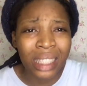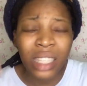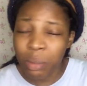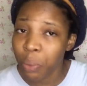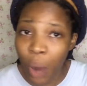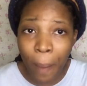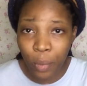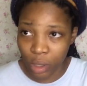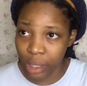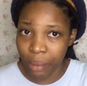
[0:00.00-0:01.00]
These people are
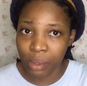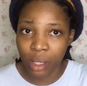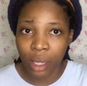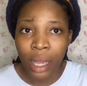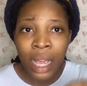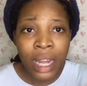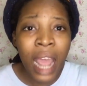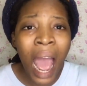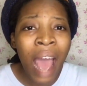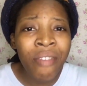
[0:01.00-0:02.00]
Muslims. They
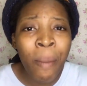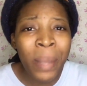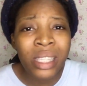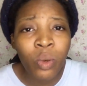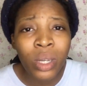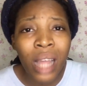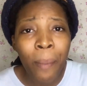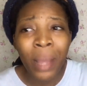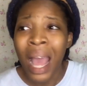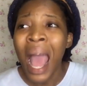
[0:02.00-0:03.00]
are having meetings with them.